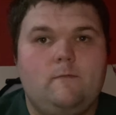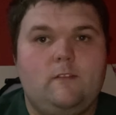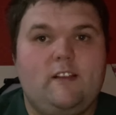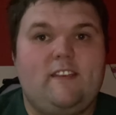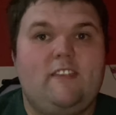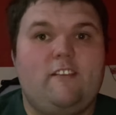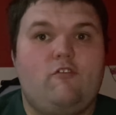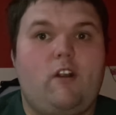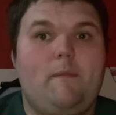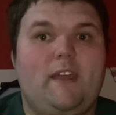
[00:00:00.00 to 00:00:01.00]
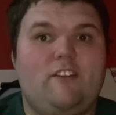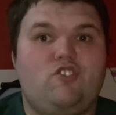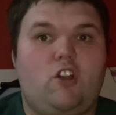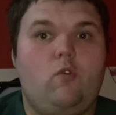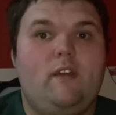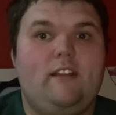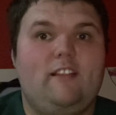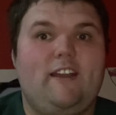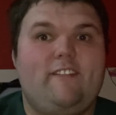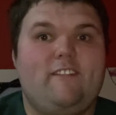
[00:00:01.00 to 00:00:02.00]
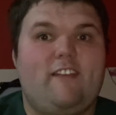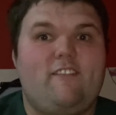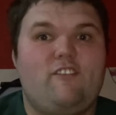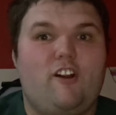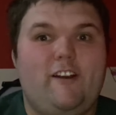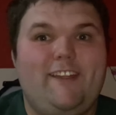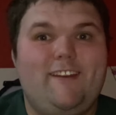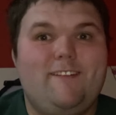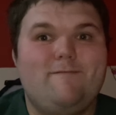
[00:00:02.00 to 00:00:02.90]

let's end this rhyming intro and let us get started.